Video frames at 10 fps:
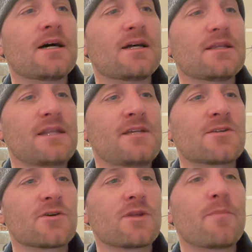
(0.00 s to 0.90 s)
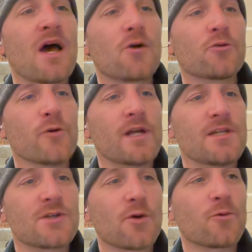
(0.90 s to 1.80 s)
These are the
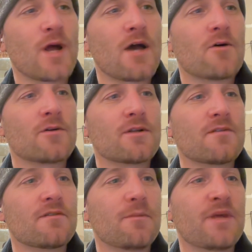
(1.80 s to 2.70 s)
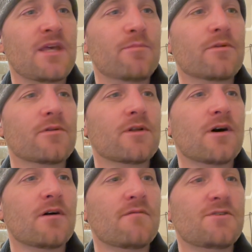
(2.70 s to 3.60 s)
boundaries around the people
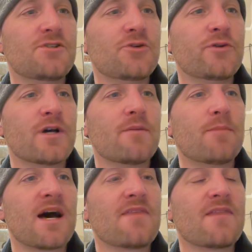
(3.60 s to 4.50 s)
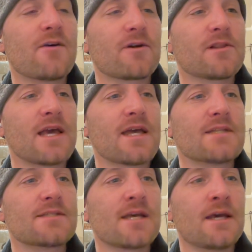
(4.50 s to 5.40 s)
of Judah by their clans.